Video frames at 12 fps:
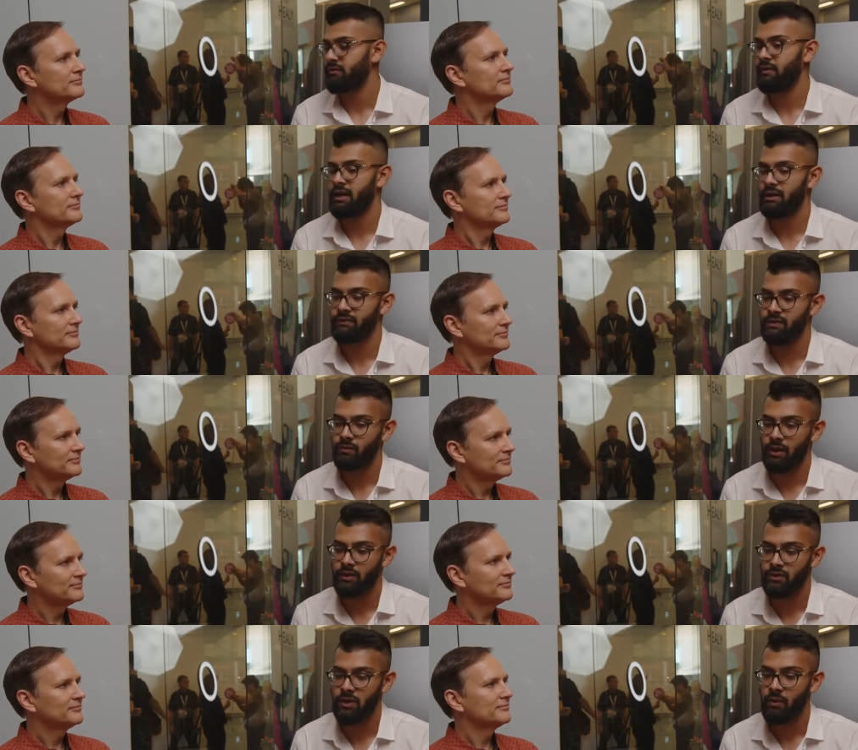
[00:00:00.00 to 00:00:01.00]
Speaker 1: effective as
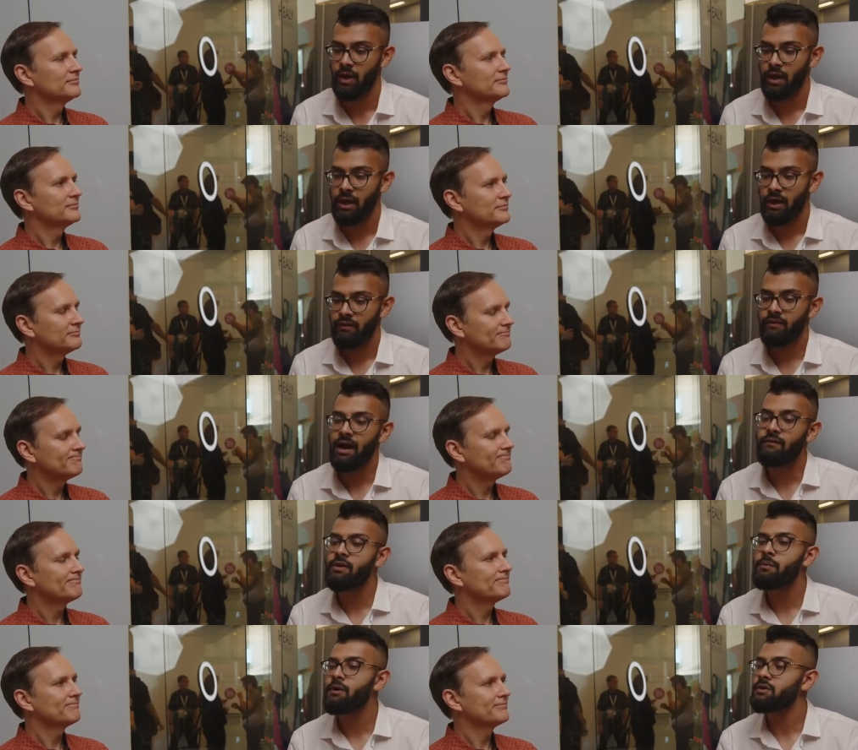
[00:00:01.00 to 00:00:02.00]
well. So for
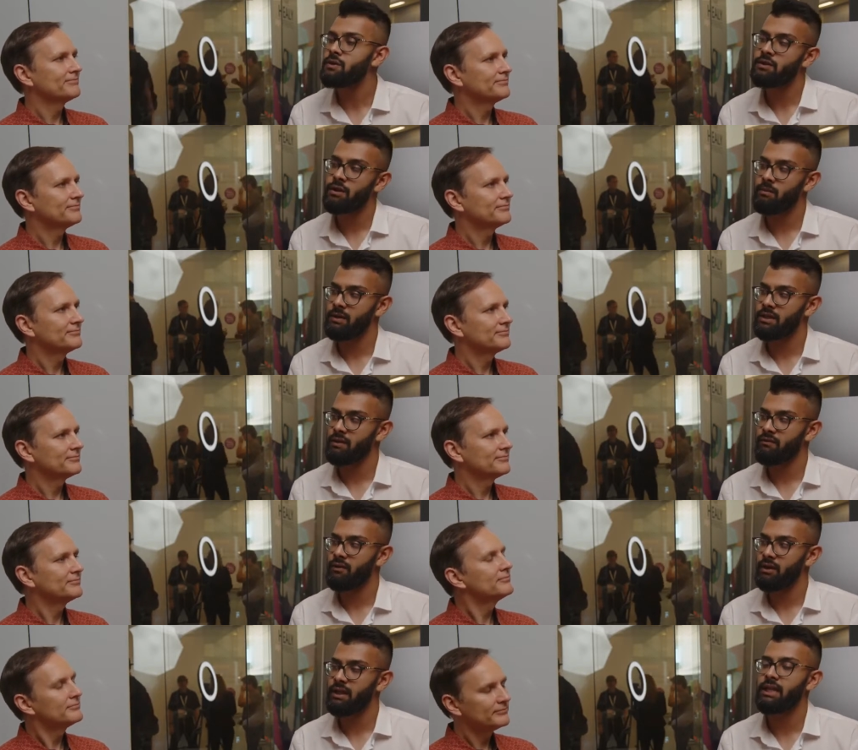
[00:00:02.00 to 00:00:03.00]
every person, it's going to be
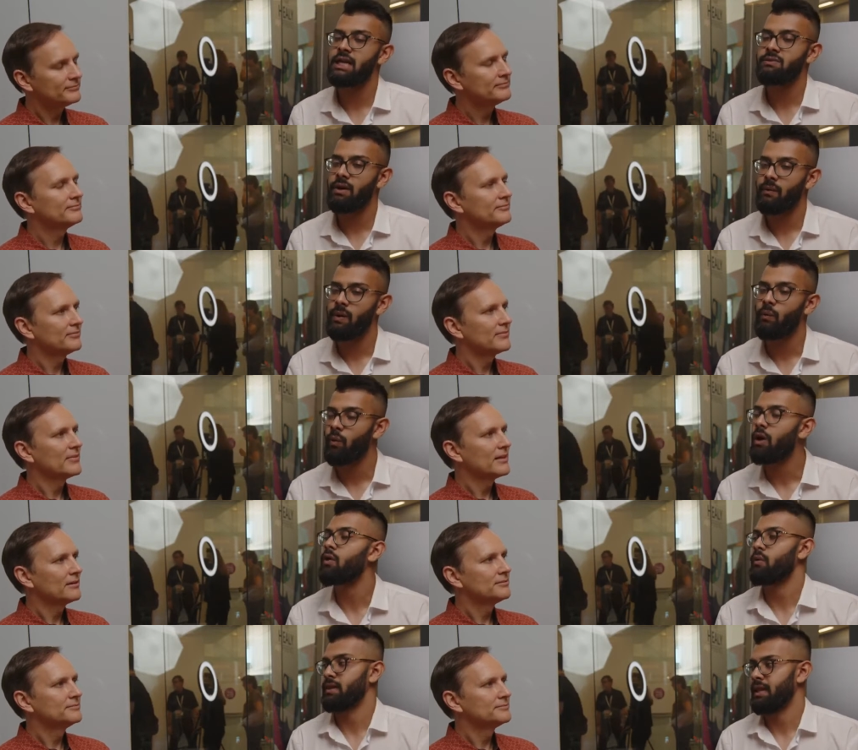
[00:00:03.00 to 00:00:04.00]
different. And that's why we
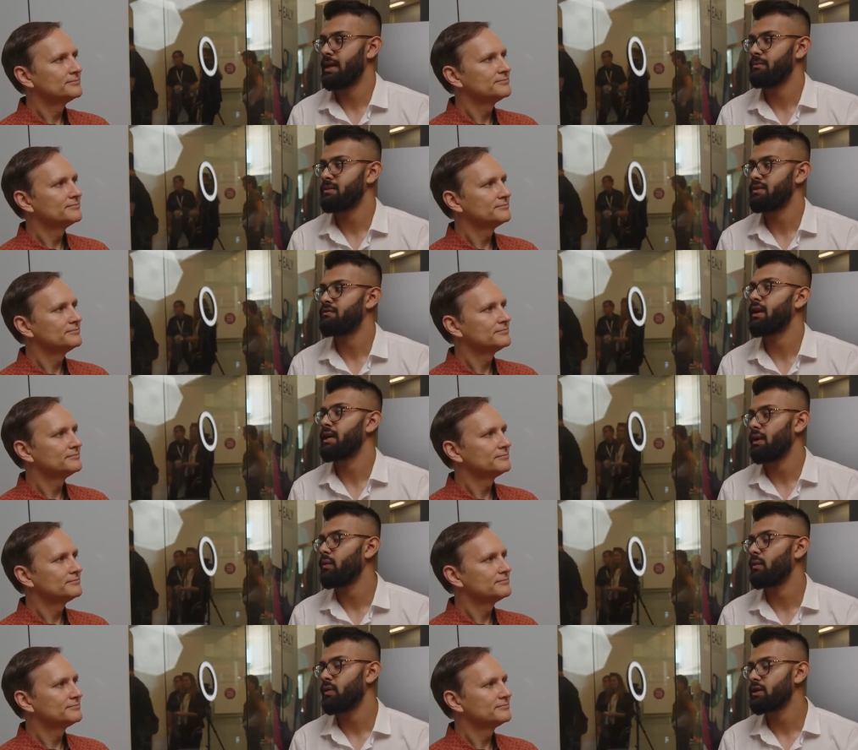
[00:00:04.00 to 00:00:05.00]
work with them to find
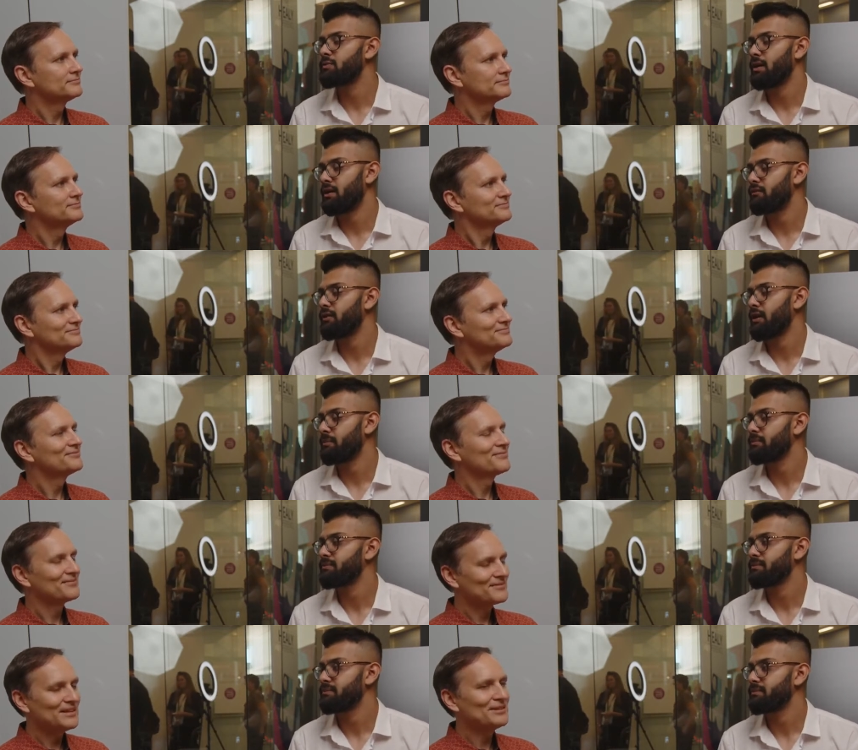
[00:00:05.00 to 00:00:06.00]
out what works better for them.
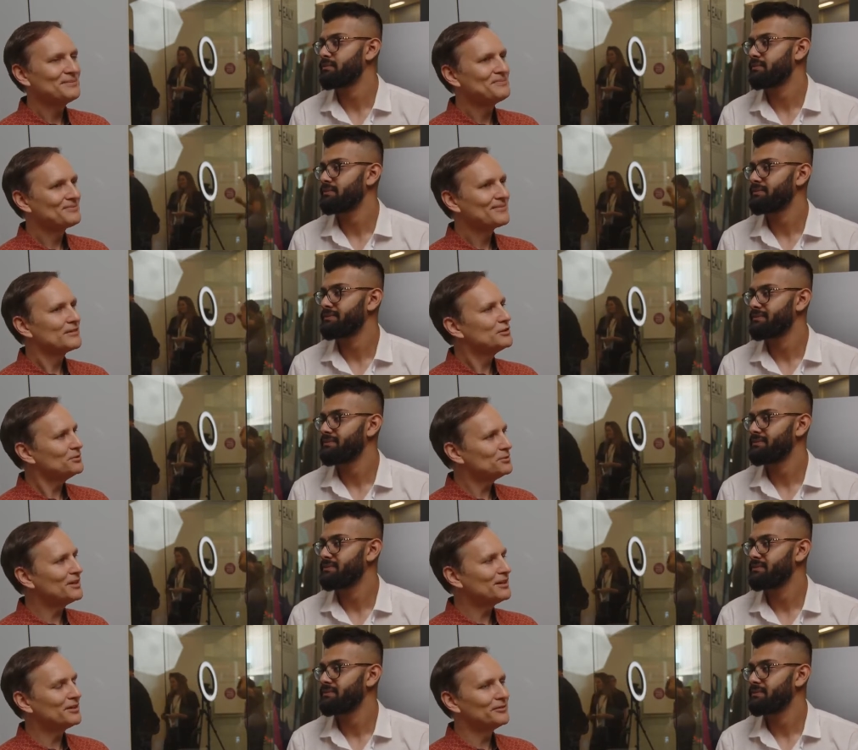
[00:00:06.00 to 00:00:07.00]
Speaker 2: Yeah. Do
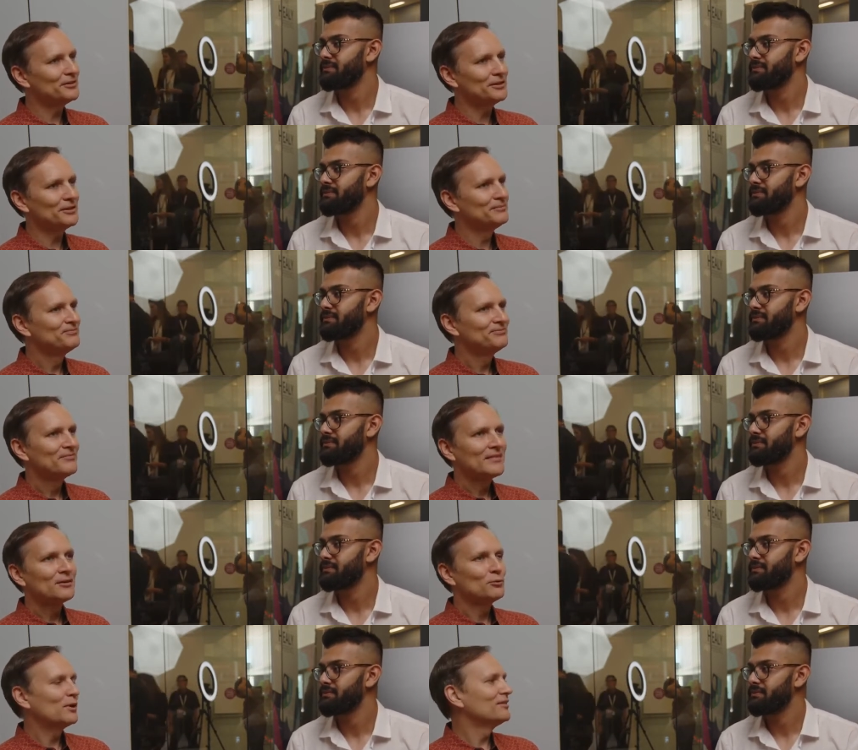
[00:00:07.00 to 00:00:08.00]
you have uh
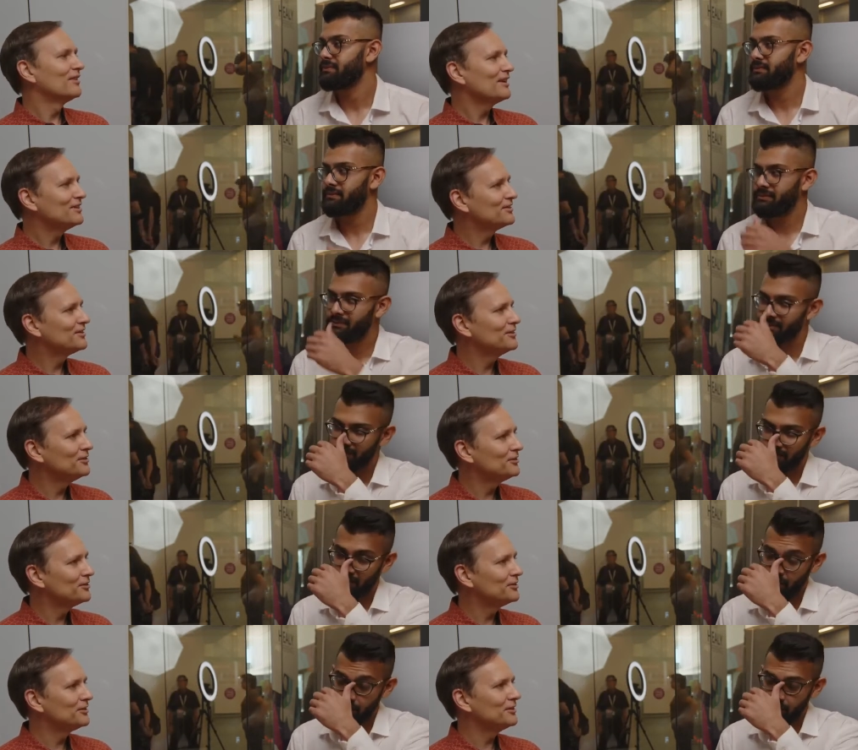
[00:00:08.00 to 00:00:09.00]
red lights in
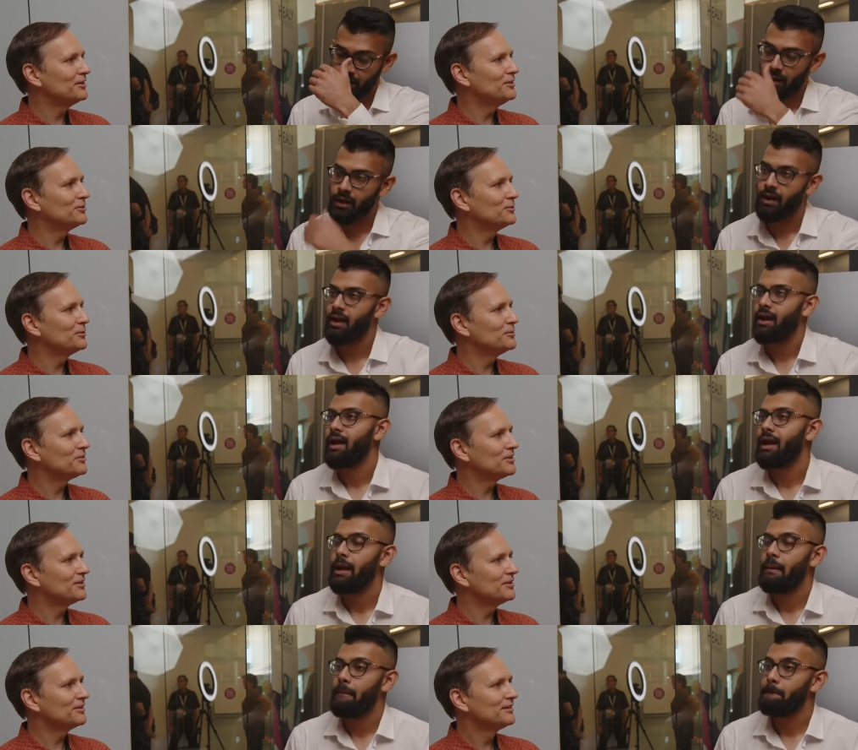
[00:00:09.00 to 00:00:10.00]
your in your room?
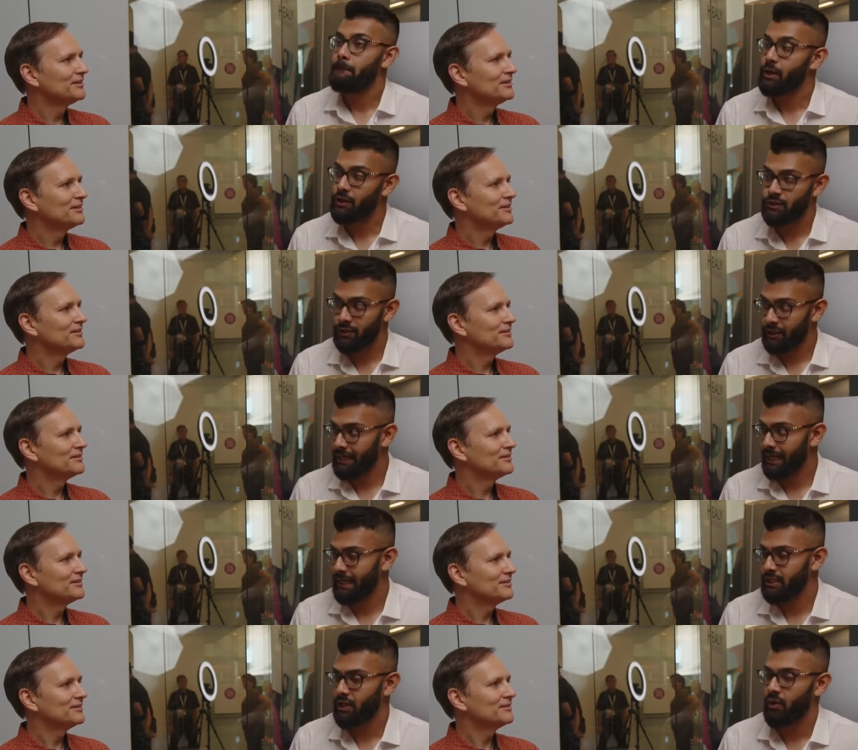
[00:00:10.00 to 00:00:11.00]
To
Speaker 1: personally,
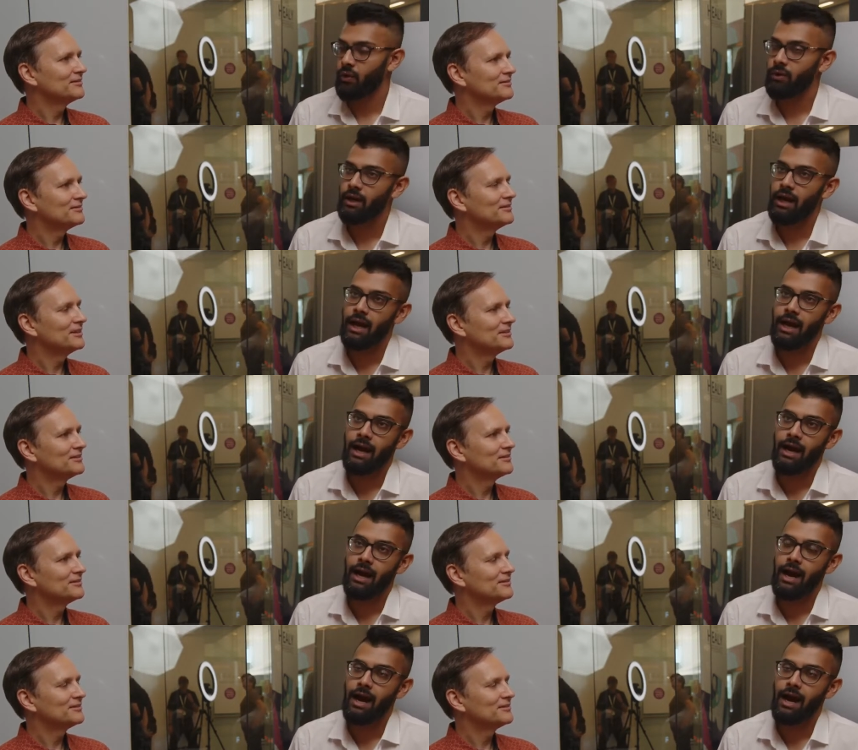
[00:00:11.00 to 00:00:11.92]
I don't. Uh,